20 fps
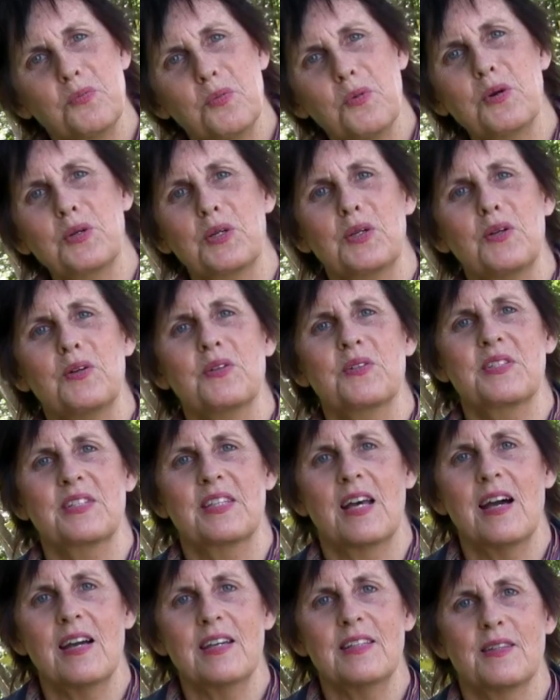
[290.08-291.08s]
walk
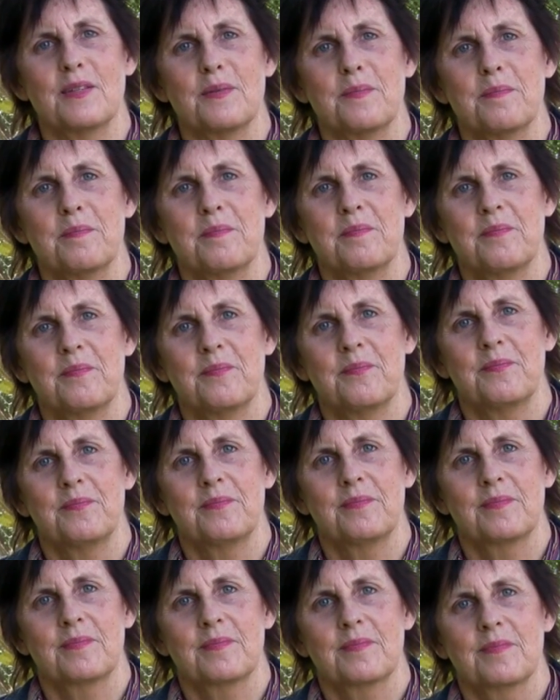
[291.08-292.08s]
alongside them,
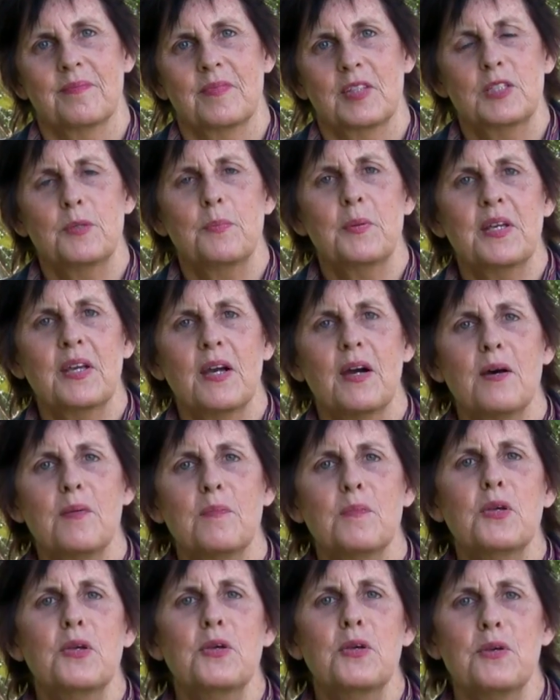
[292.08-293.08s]
to
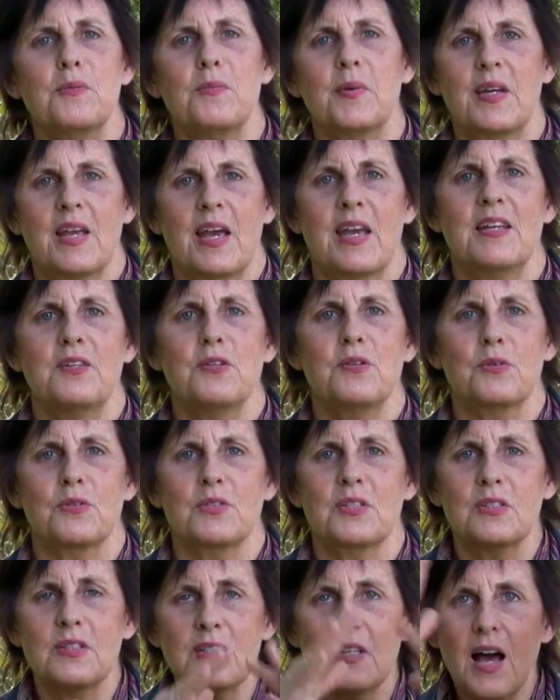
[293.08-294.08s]
become human
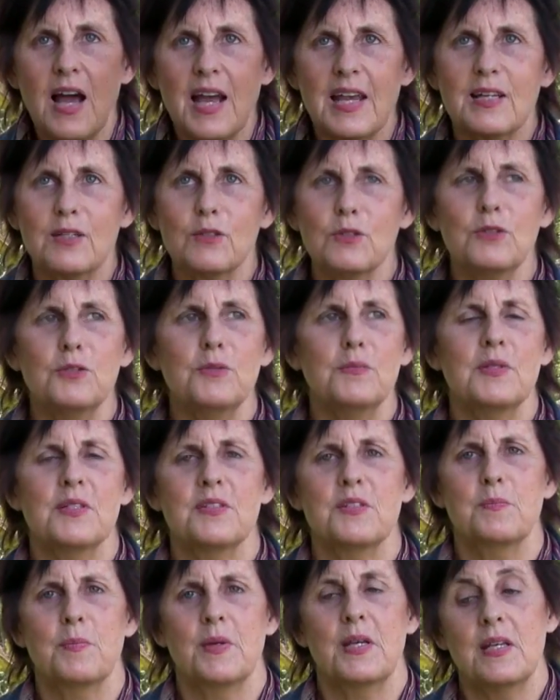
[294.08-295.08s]
angels, light,
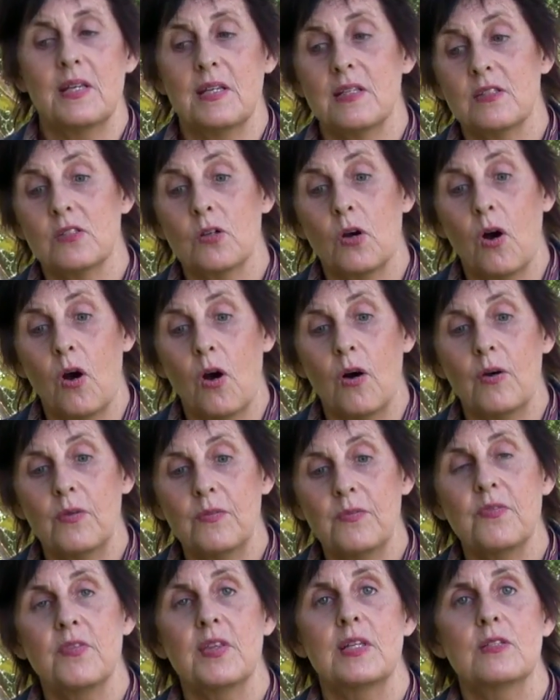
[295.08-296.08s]
luminous beings
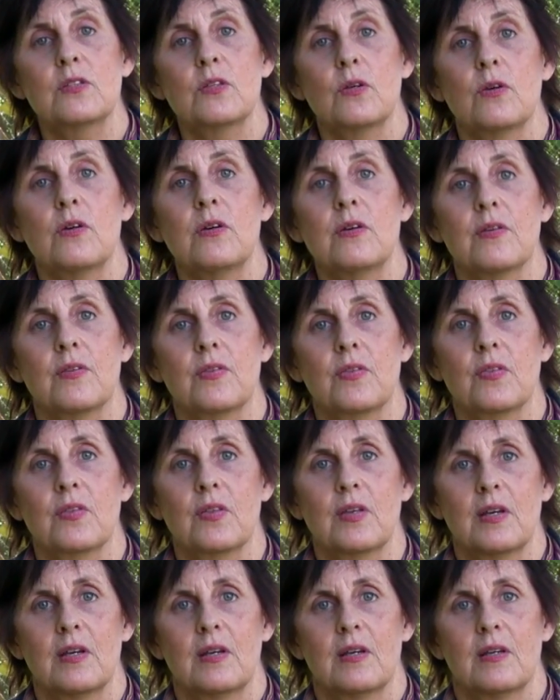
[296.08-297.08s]
on this earth.